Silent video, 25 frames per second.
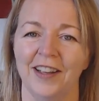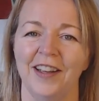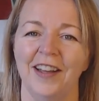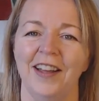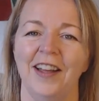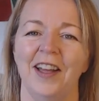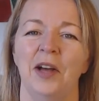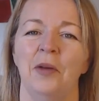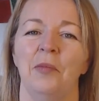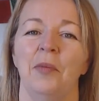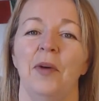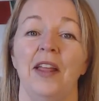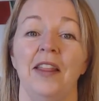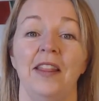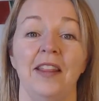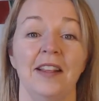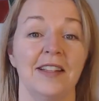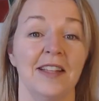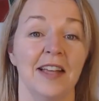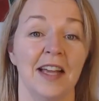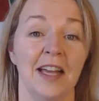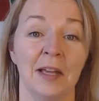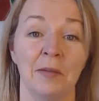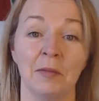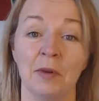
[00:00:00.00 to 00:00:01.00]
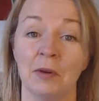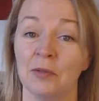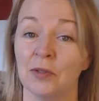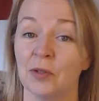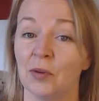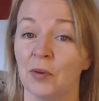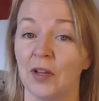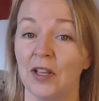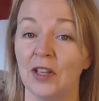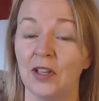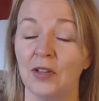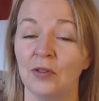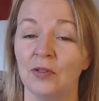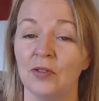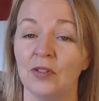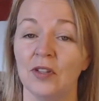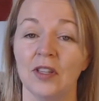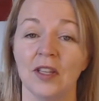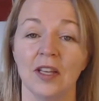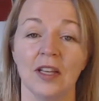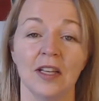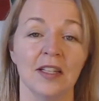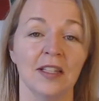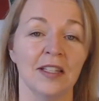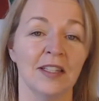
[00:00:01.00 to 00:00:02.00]
But at the time, I was quite new to
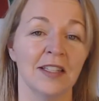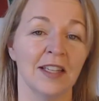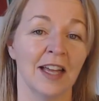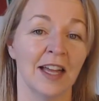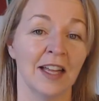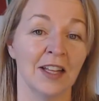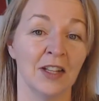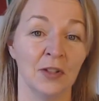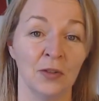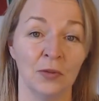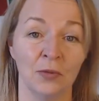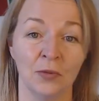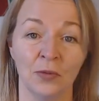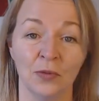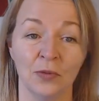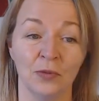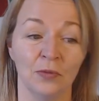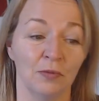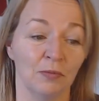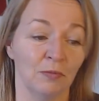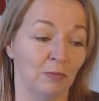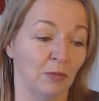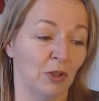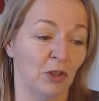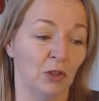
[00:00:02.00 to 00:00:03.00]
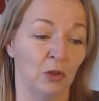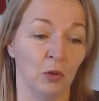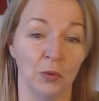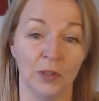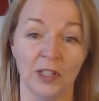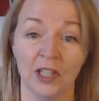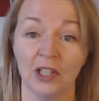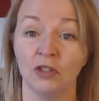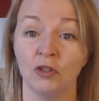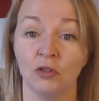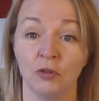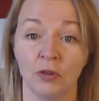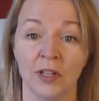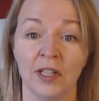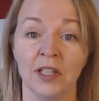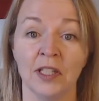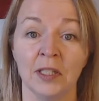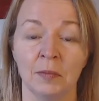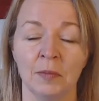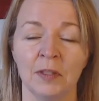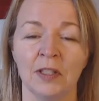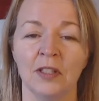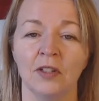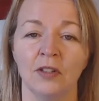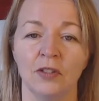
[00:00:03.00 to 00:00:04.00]
this. I had no one had trained
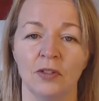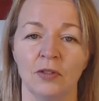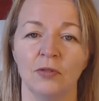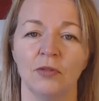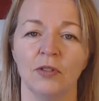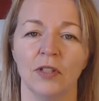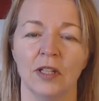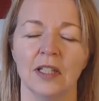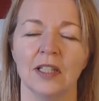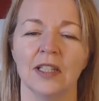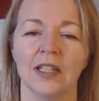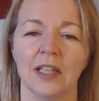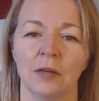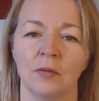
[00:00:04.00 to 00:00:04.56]
me to do this.